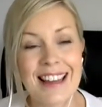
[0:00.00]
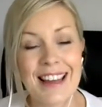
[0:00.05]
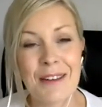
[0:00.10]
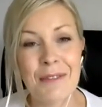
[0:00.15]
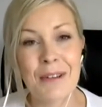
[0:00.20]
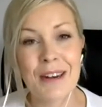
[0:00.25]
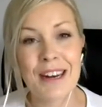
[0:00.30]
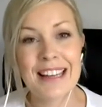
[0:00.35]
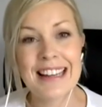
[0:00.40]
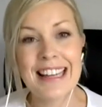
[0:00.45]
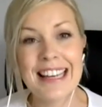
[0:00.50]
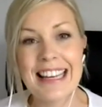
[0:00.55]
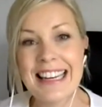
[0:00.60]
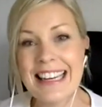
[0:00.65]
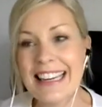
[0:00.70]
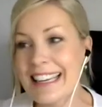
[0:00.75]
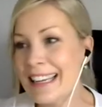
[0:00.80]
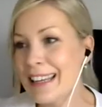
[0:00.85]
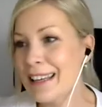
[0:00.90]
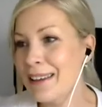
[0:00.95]
Um, and I
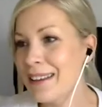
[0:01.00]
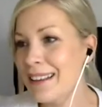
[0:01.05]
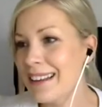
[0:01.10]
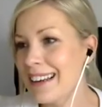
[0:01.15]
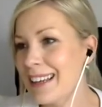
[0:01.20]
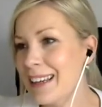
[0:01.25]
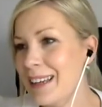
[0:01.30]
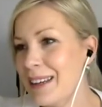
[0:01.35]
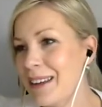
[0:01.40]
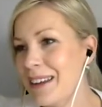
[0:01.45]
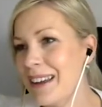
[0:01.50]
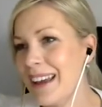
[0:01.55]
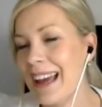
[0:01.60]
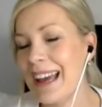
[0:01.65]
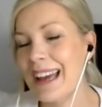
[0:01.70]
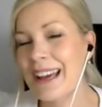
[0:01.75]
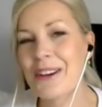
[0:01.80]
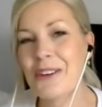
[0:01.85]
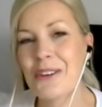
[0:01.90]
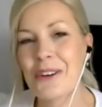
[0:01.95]
think Leigh Leigh uh,